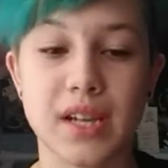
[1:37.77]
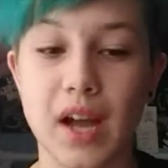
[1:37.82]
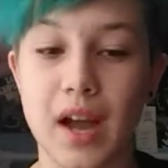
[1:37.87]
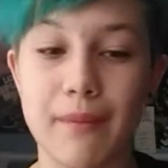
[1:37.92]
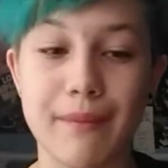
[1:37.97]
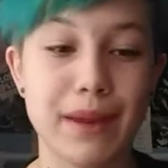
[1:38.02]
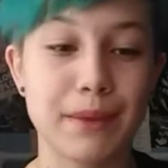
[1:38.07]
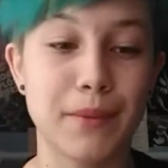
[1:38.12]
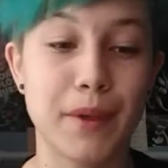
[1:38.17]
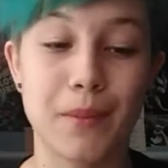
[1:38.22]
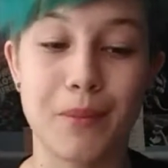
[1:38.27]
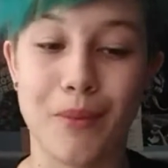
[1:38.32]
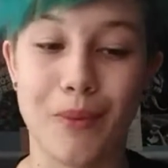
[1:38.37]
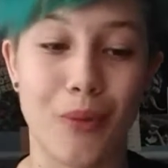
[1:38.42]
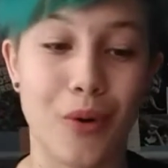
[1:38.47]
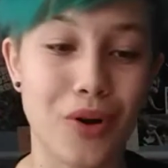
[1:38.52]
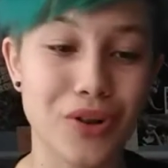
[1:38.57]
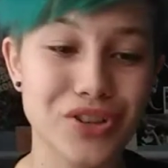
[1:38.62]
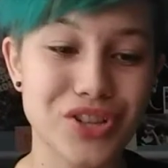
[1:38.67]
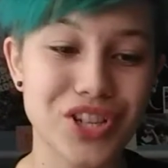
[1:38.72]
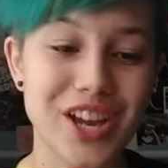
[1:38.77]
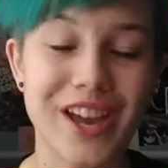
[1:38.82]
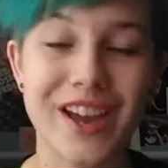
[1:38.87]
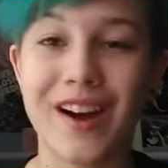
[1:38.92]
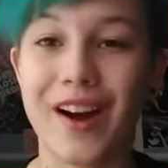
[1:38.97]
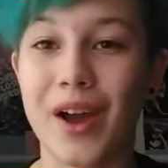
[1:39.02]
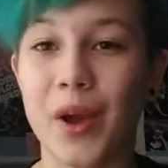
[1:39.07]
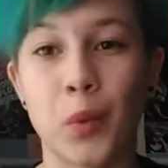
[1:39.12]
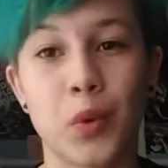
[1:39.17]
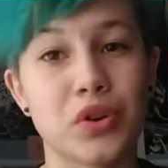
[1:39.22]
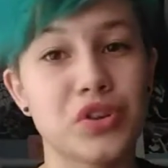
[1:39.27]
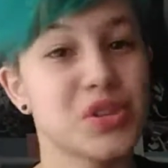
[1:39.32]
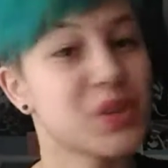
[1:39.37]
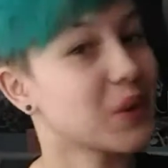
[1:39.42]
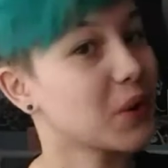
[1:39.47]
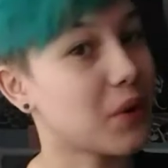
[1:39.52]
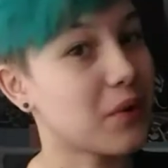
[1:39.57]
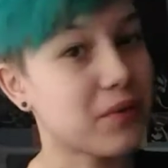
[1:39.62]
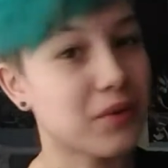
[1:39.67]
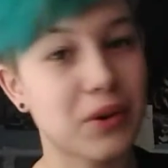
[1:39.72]
I made people watch it. I watched
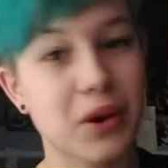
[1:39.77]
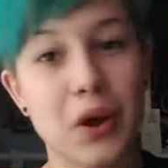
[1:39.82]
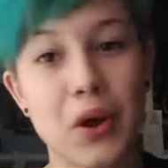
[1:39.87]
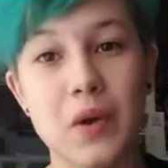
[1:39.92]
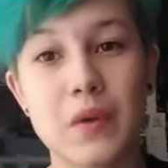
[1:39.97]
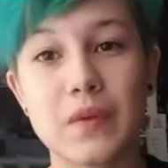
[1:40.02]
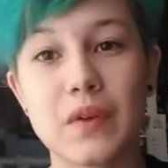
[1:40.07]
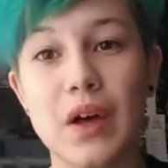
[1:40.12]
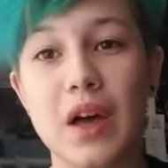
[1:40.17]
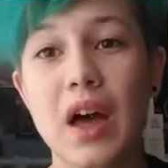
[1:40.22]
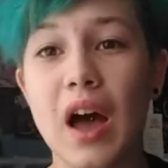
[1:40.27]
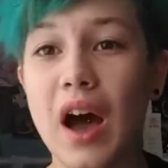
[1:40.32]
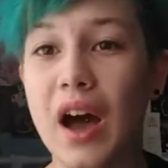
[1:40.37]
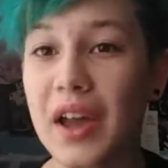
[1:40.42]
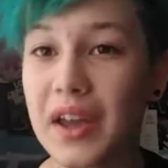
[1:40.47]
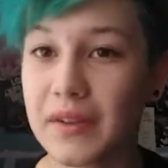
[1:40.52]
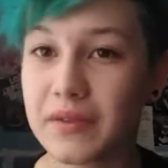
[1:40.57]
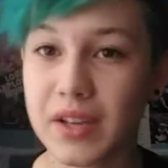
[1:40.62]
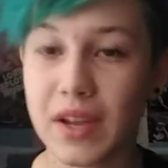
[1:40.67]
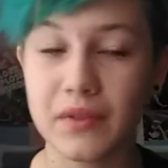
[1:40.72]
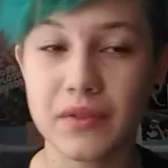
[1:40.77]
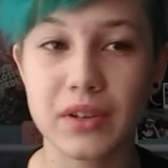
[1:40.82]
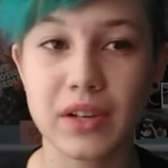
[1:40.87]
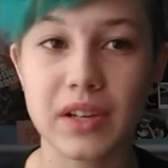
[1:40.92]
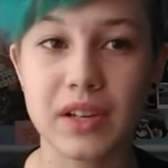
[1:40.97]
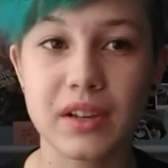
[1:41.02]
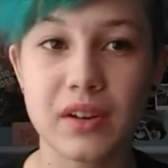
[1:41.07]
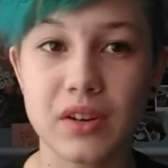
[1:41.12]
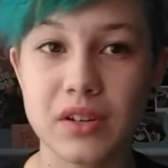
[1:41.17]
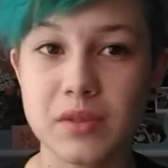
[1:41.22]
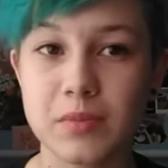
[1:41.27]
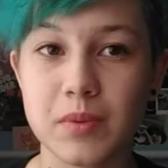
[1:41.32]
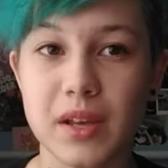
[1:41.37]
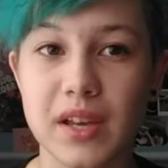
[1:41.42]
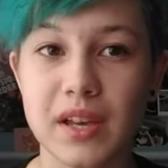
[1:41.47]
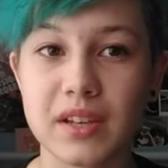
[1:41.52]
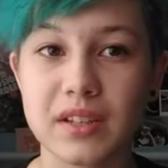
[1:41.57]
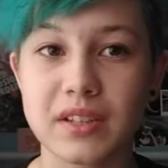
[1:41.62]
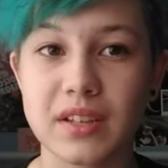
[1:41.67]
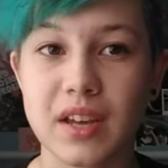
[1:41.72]
it over and over. I have definitely
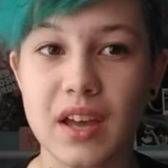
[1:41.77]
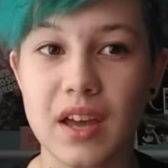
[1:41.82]
cosplayed